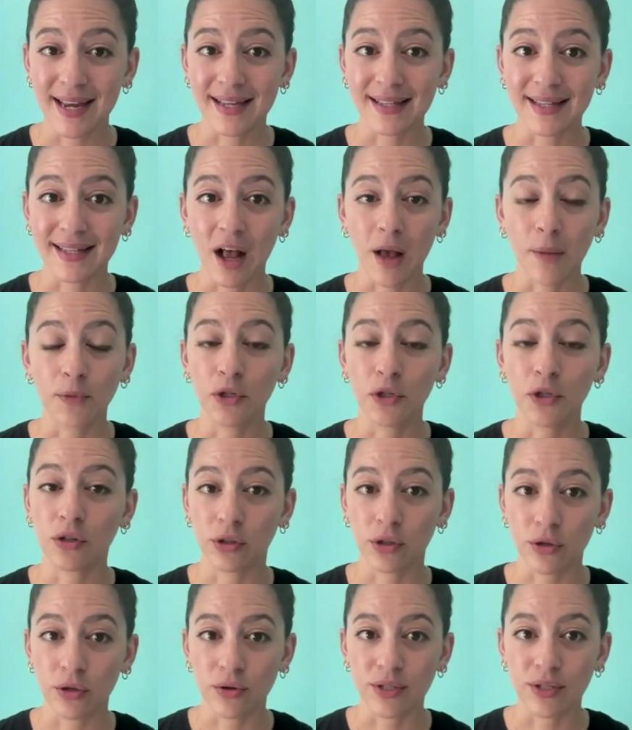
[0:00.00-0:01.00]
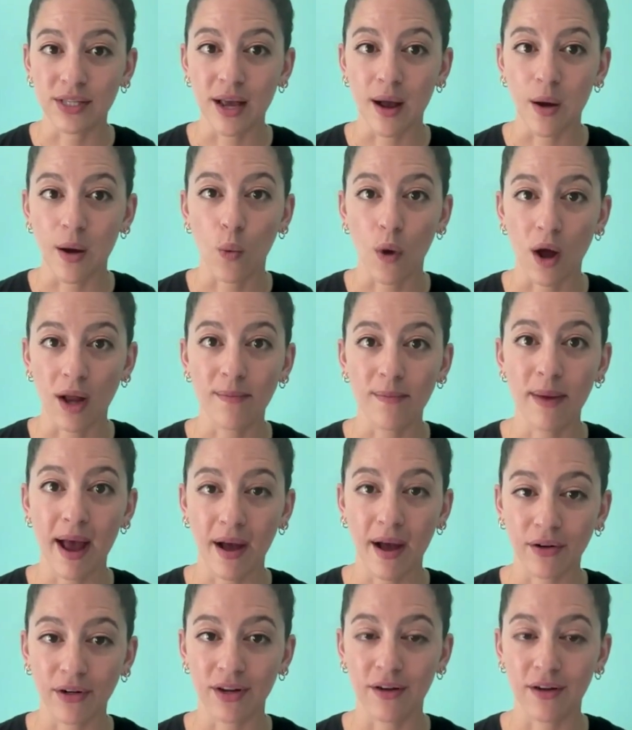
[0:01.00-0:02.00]
is it helps you lose 1
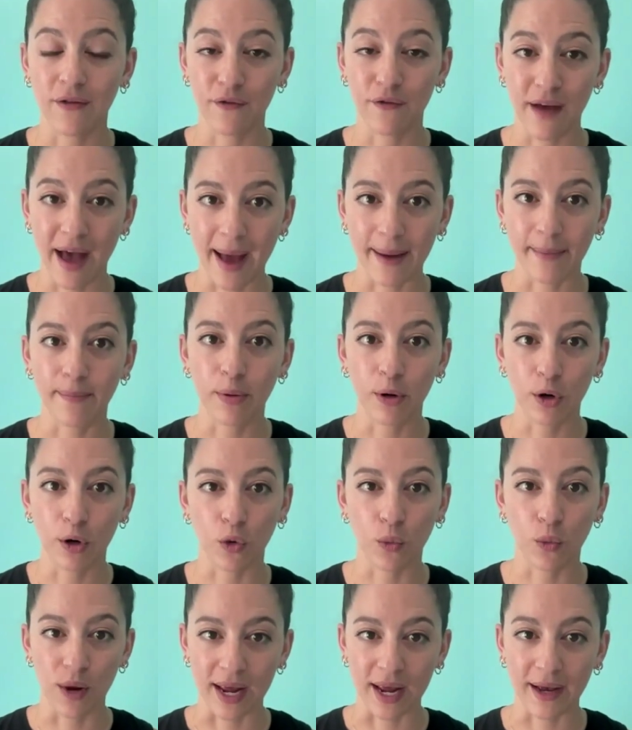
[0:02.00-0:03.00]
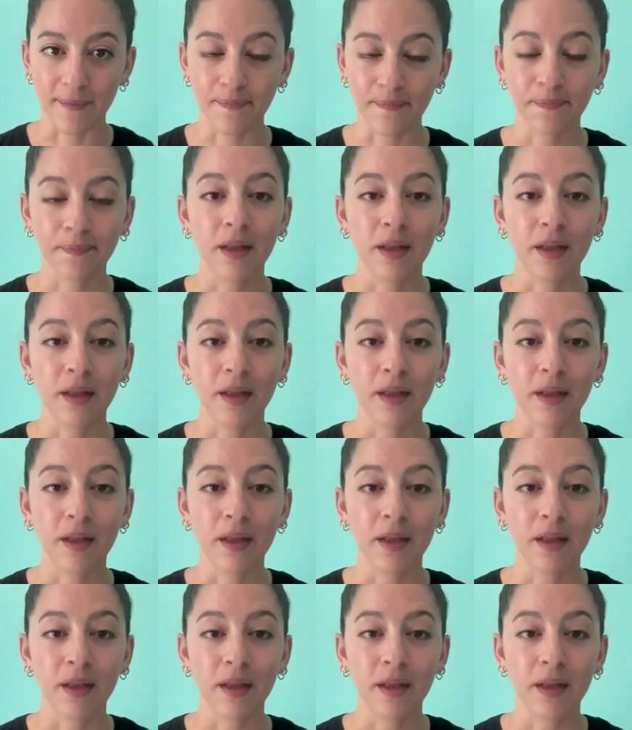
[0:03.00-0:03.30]
pound of fat per week.